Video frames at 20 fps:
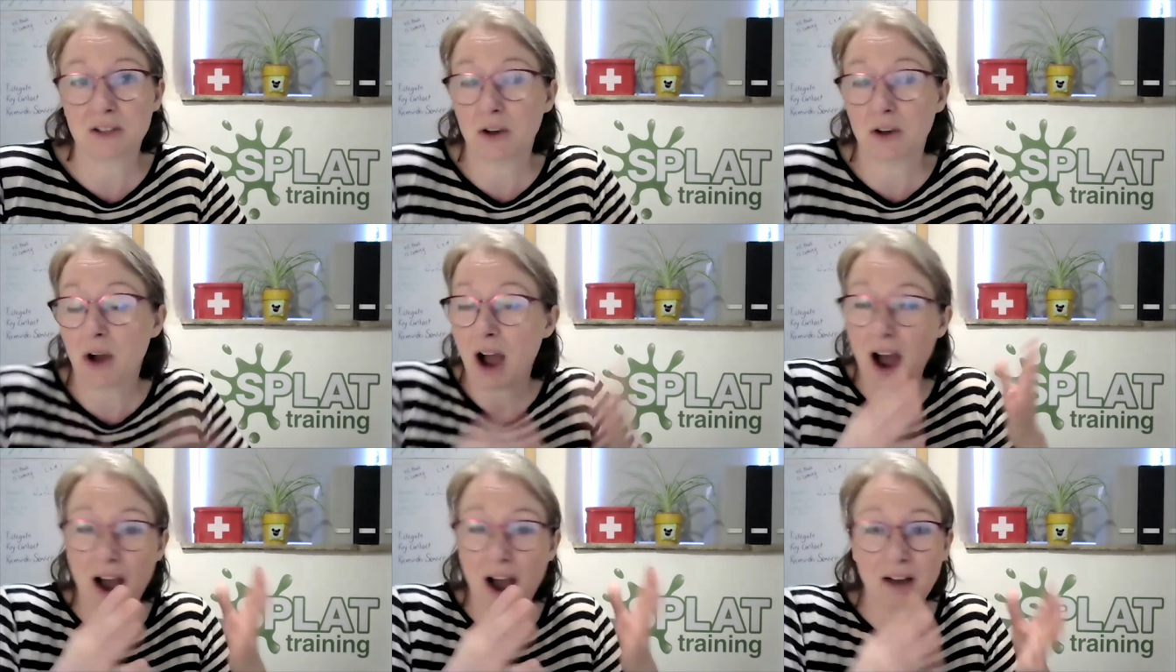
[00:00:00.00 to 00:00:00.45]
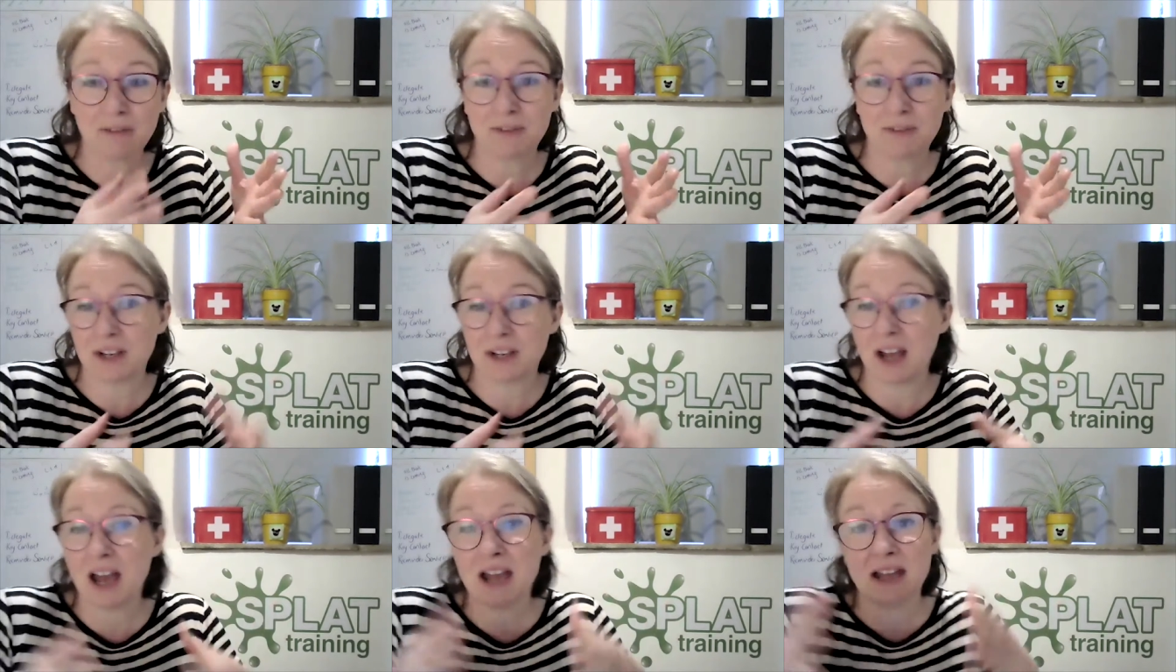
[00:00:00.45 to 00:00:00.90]
So half a
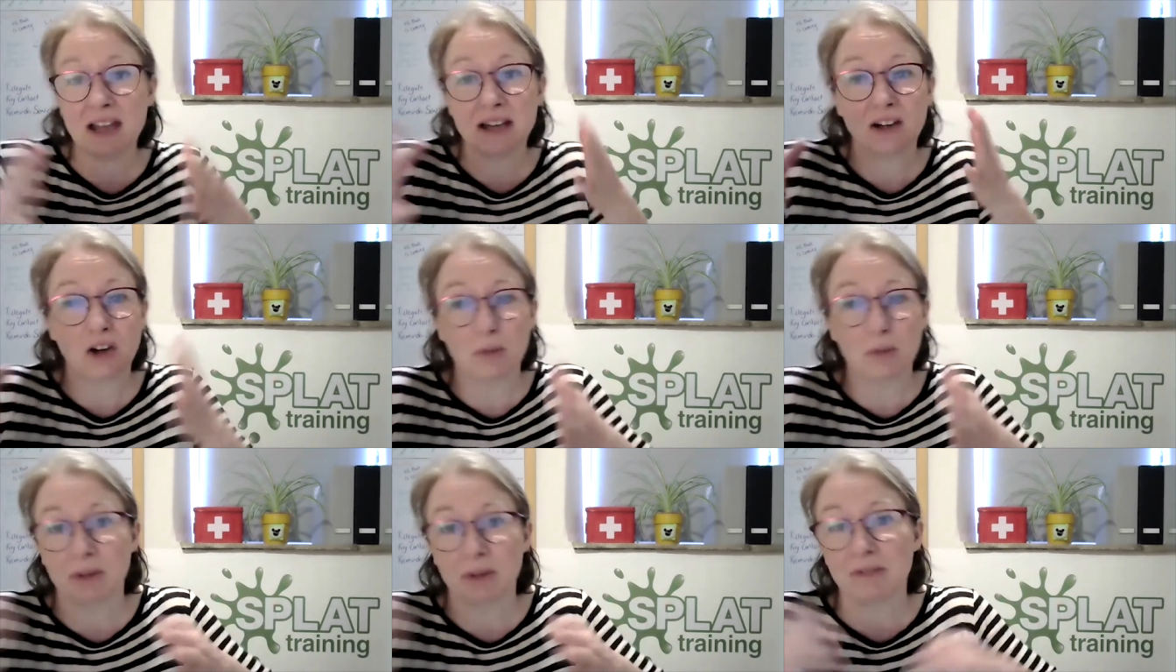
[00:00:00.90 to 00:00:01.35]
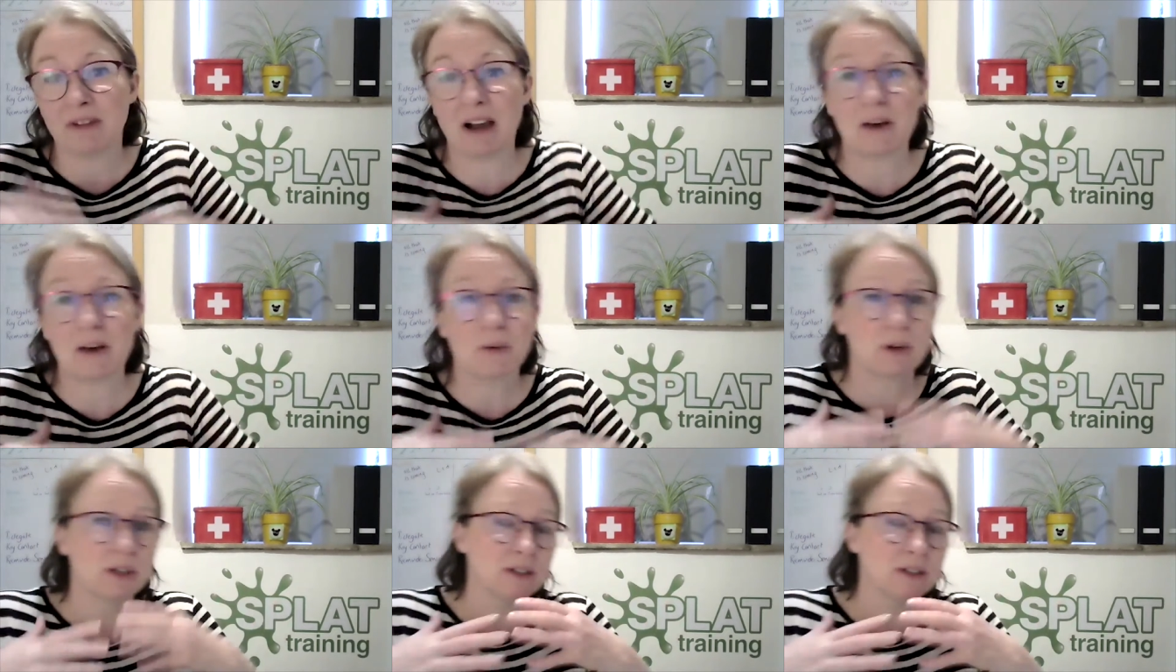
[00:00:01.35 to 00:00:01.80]
day, a couple of
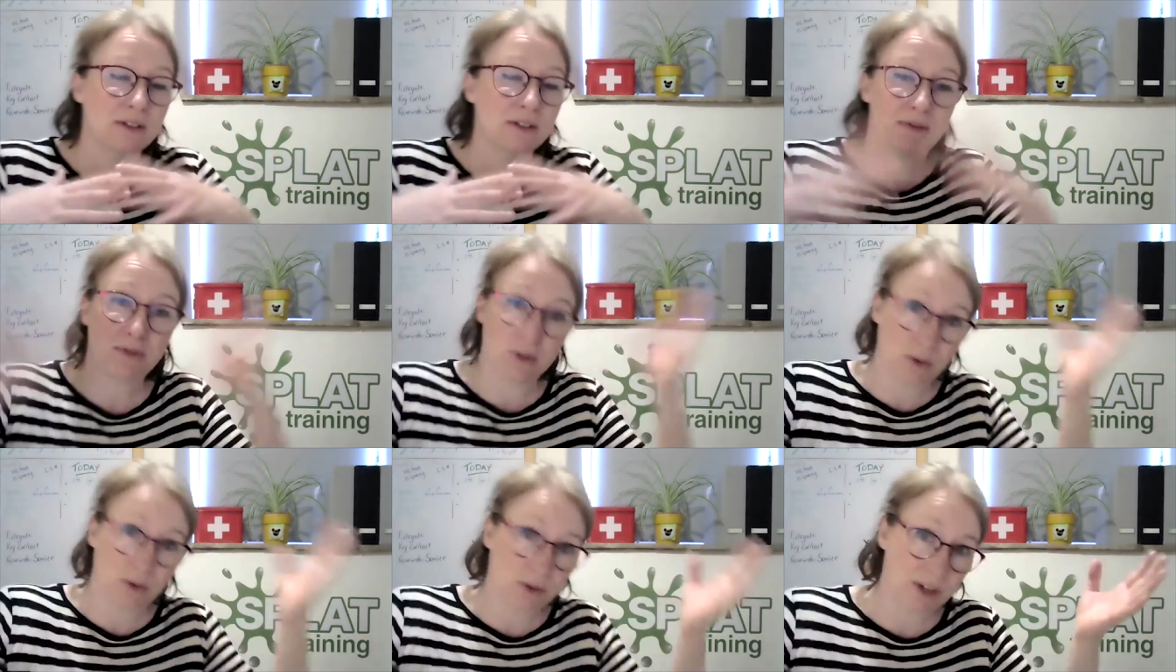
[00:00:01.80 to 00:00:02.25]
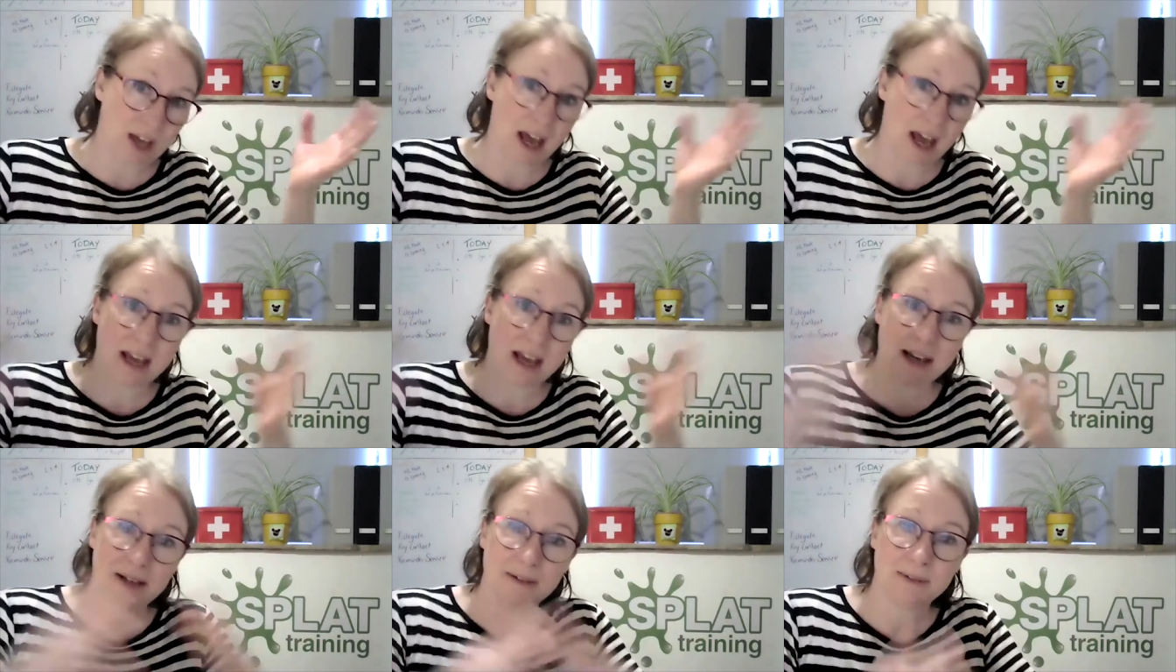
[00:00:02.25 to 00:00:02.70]
hours, full
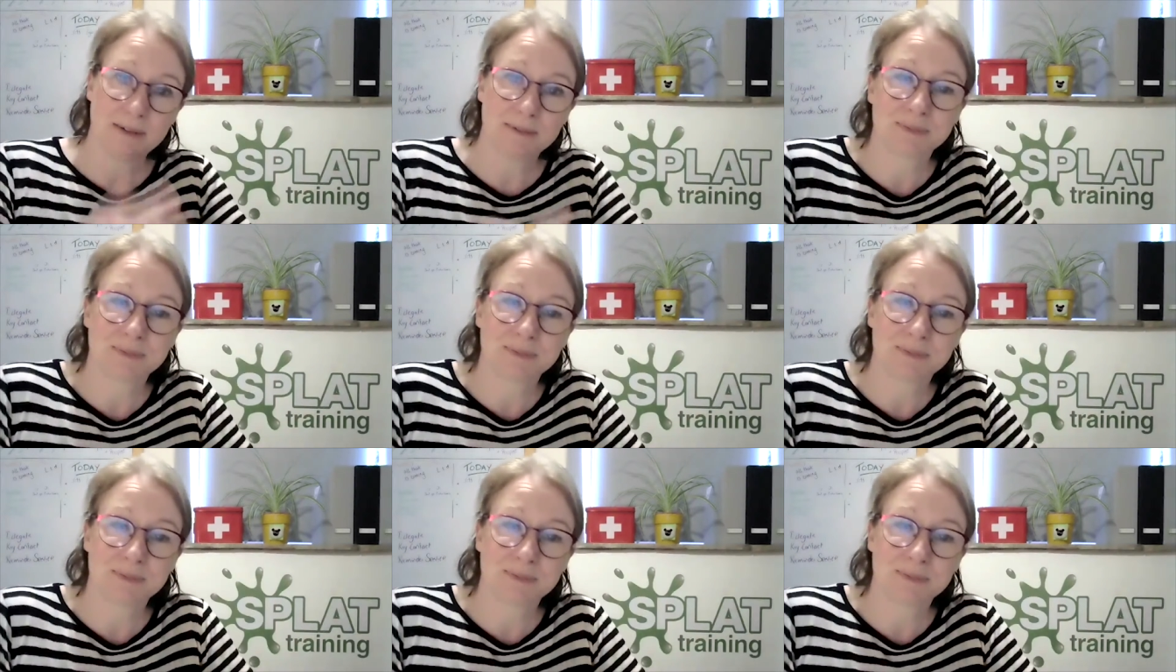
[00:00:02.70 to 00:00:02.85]
day.